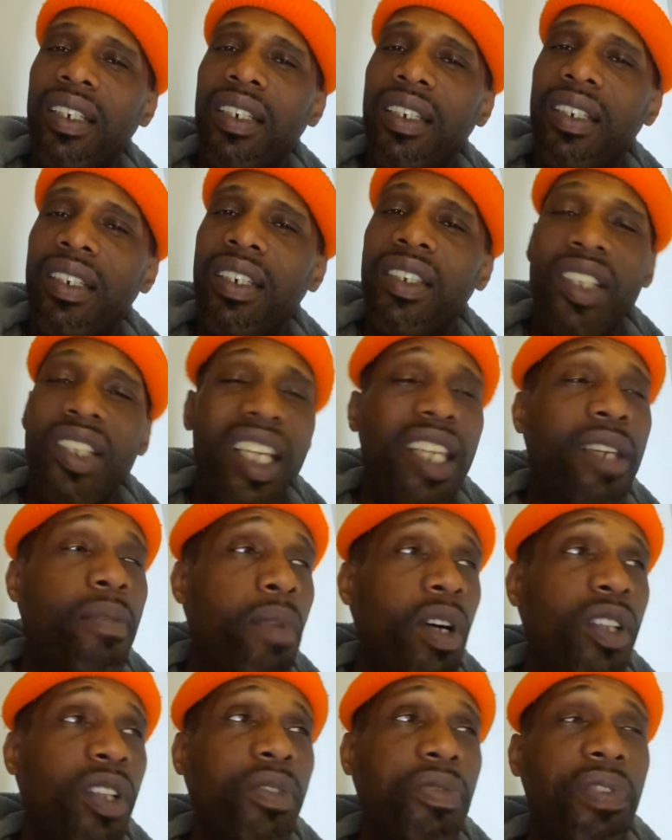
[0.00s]
Because any
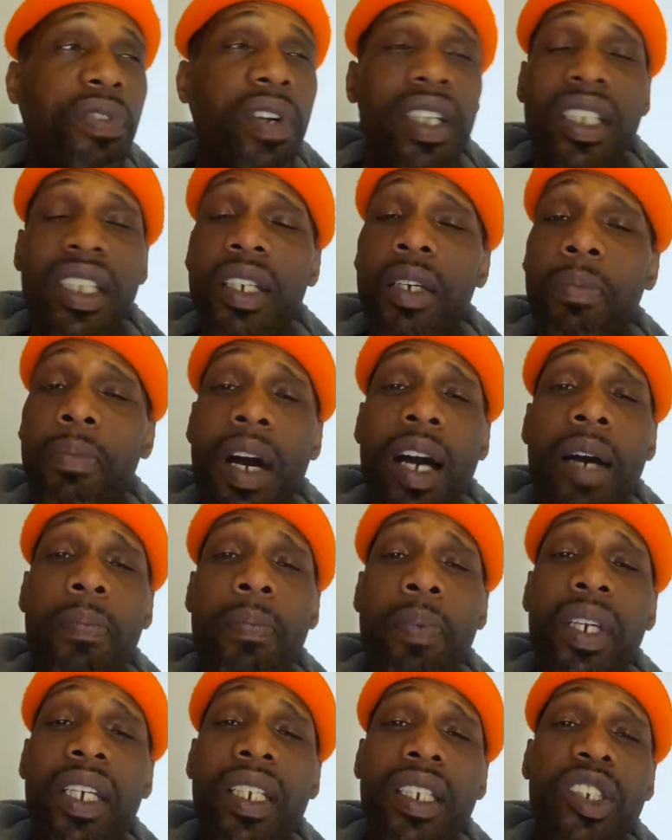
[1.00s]
motherfucker that, in my
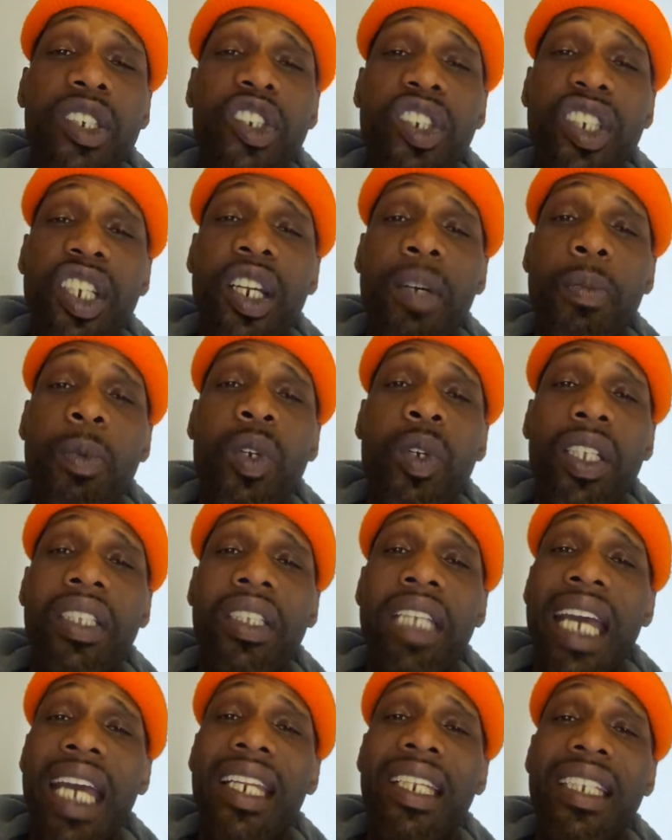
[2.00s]
opinion, that sit up on a
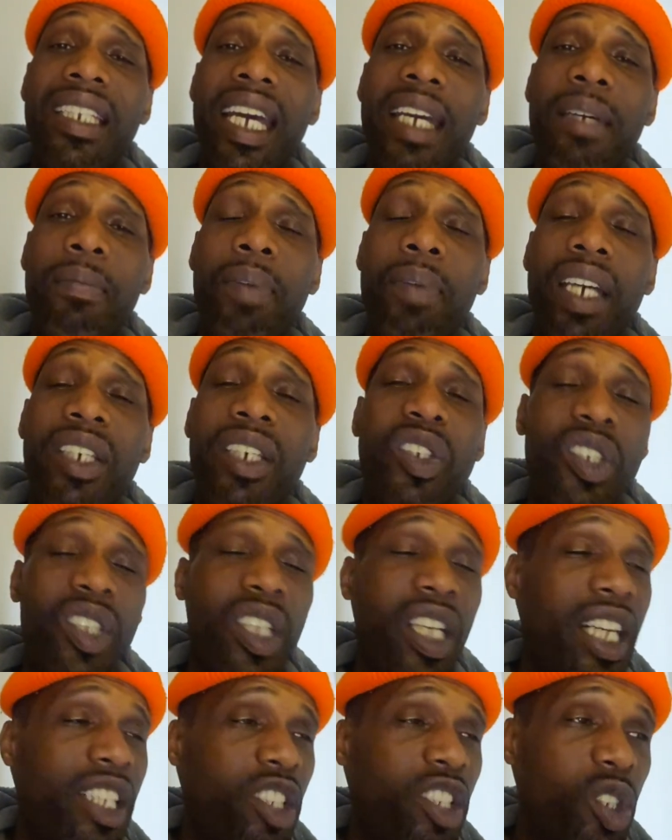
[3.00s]
day-to-day basis
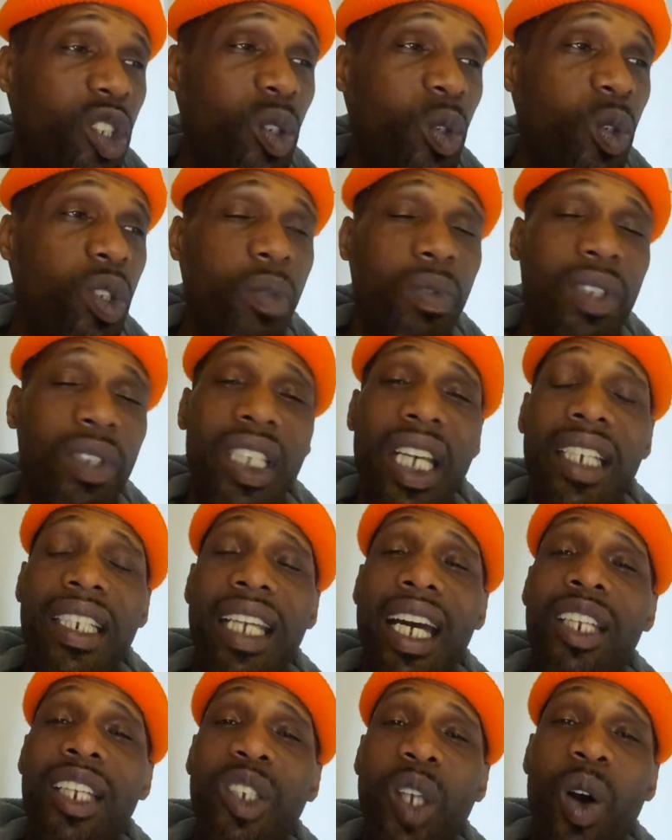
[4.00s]
and exclusively take
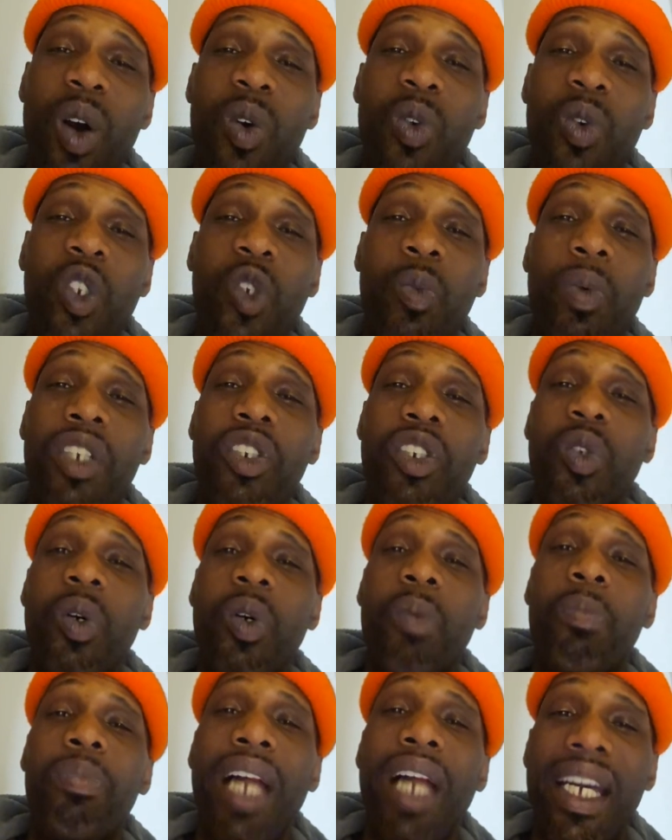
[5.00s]
that as own, especially
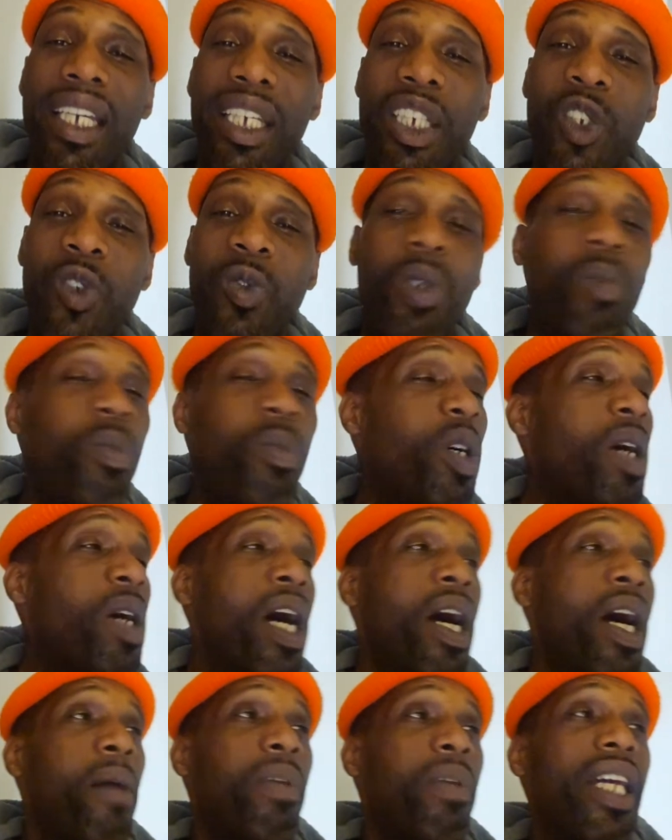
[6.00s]
during Black History Month,
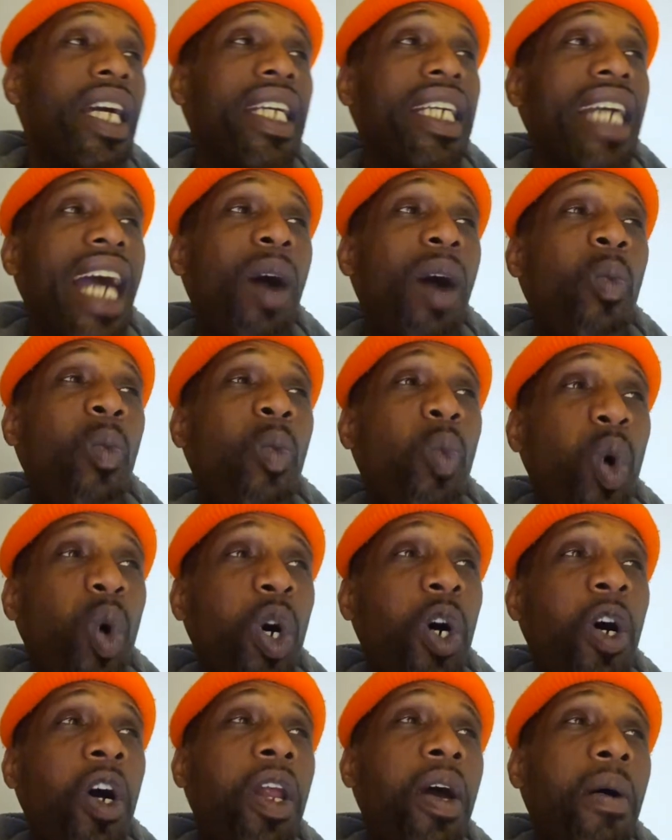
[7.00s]
but ain't got
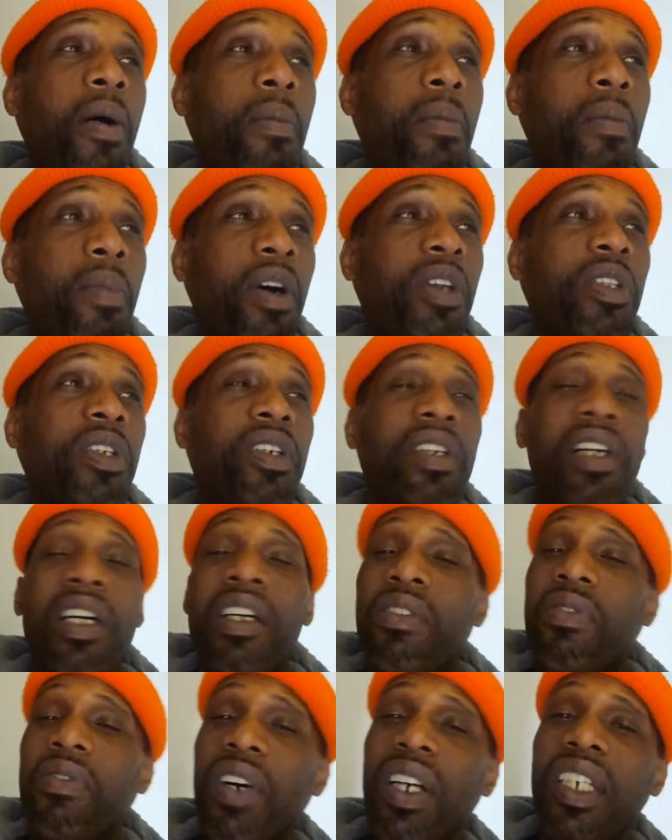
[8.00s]
one
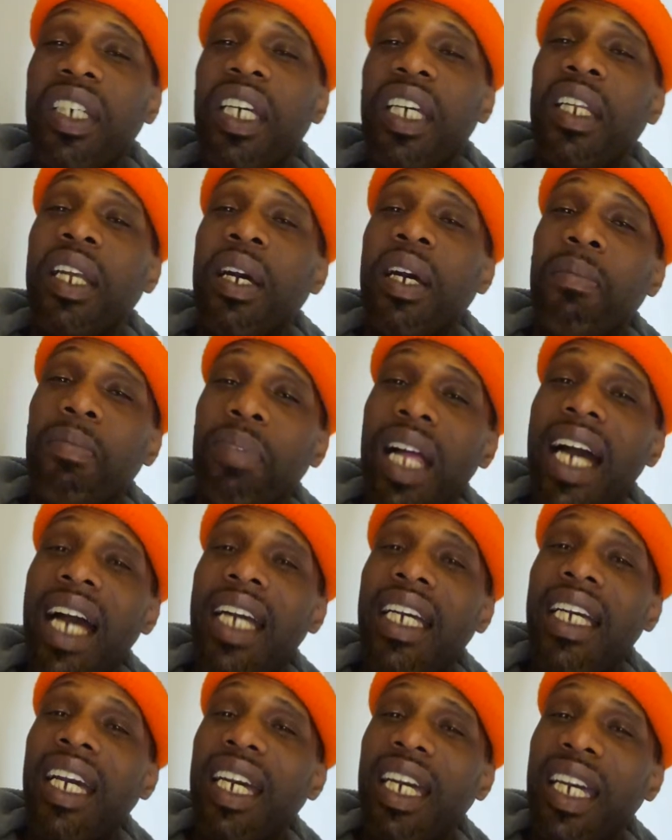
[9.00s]
motherfucking
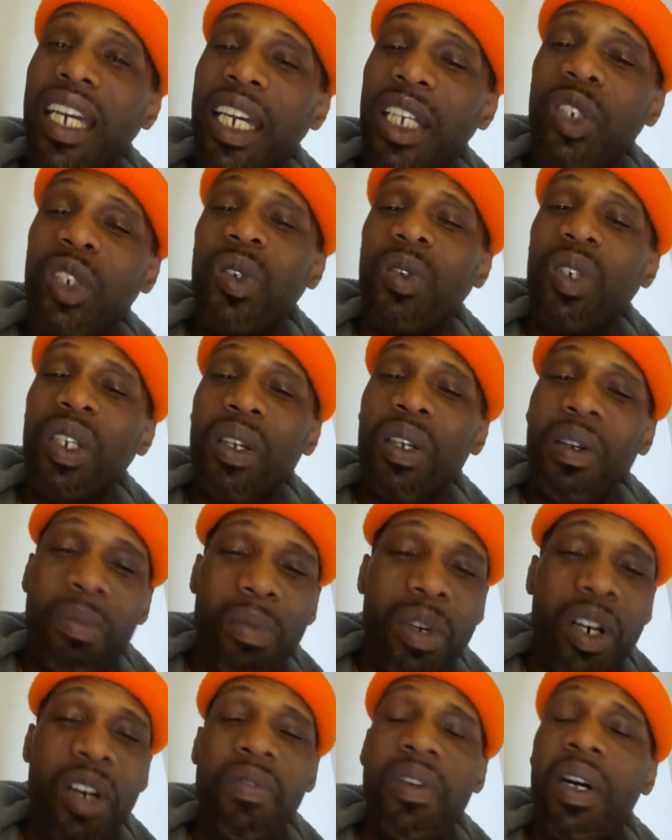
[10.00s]
Black History
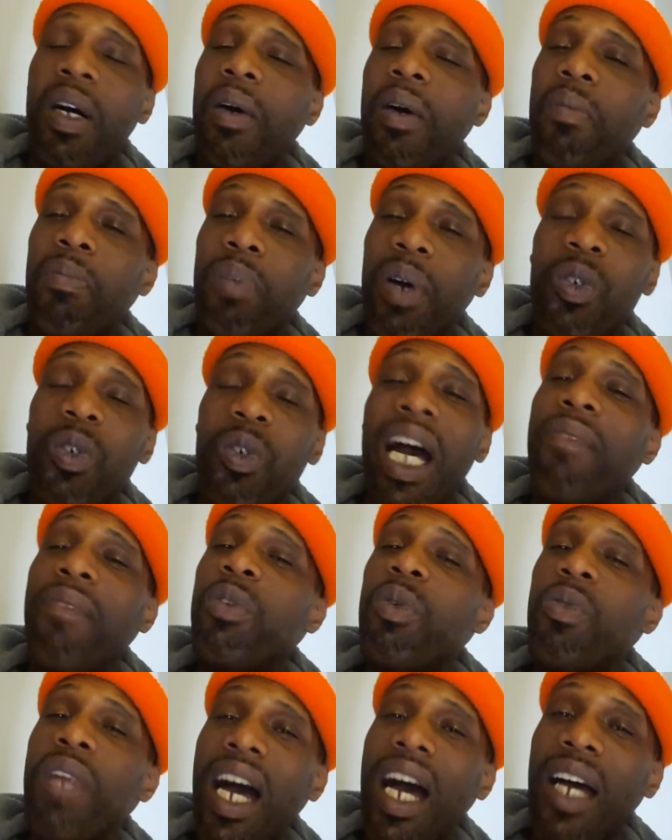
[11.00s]
Month post. Have
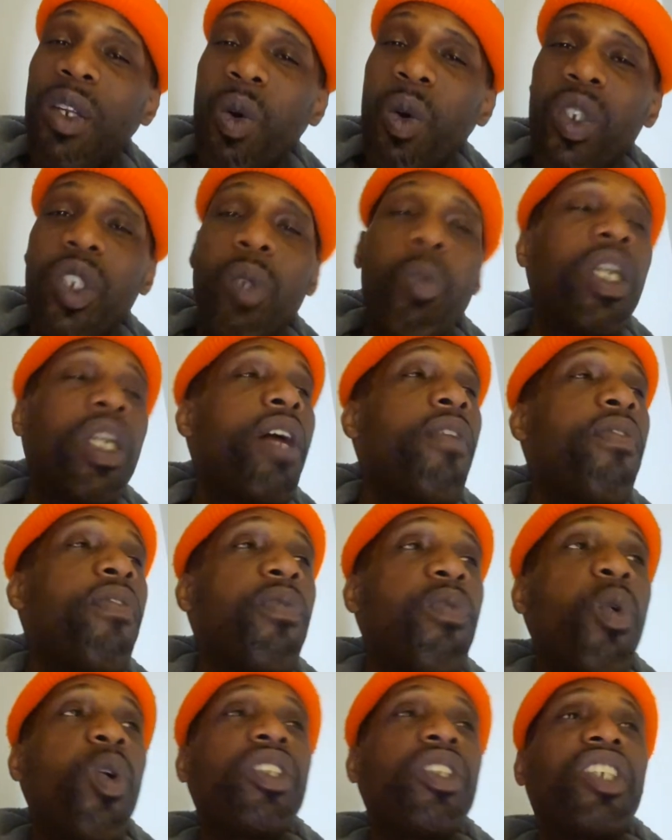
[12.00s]
you not noticed that we in the
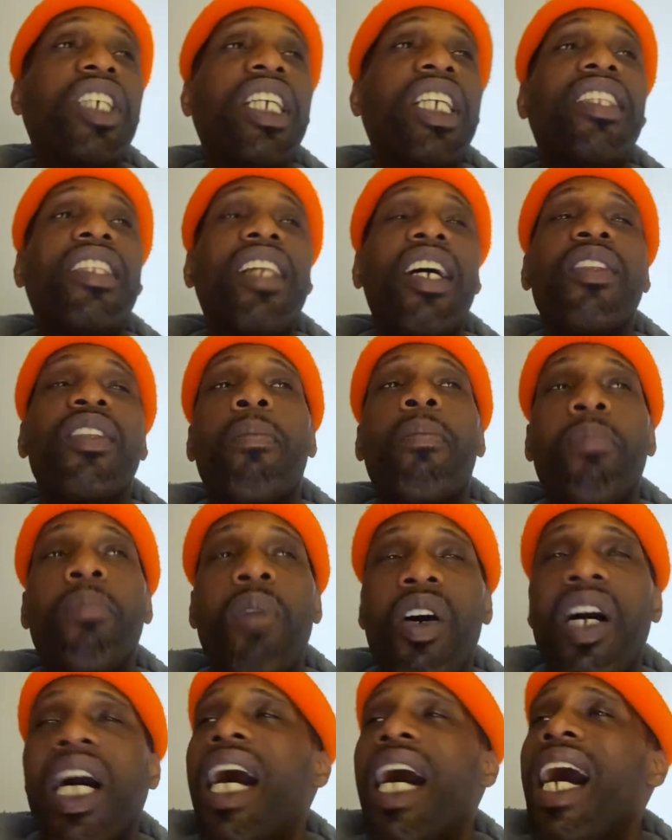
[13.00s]
14th of the
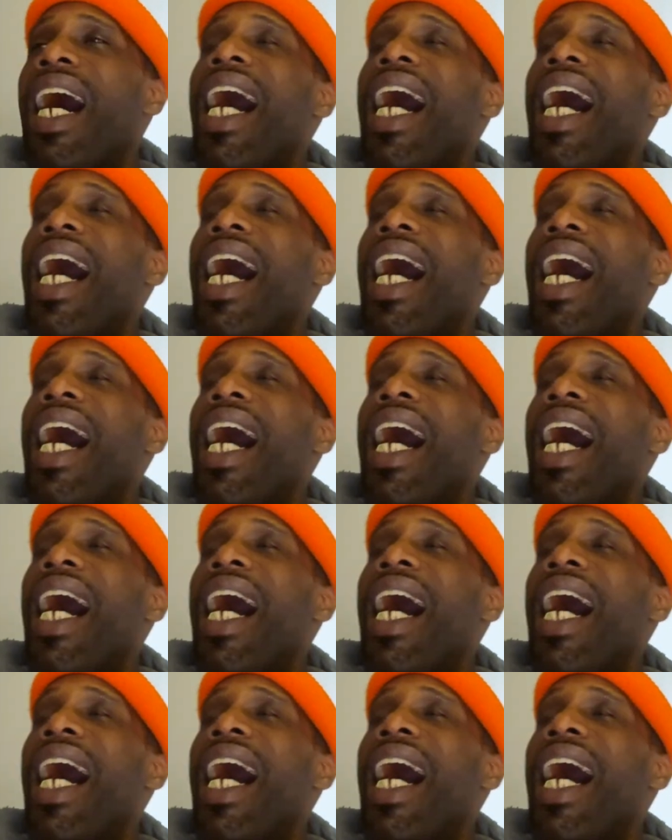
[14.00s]
month?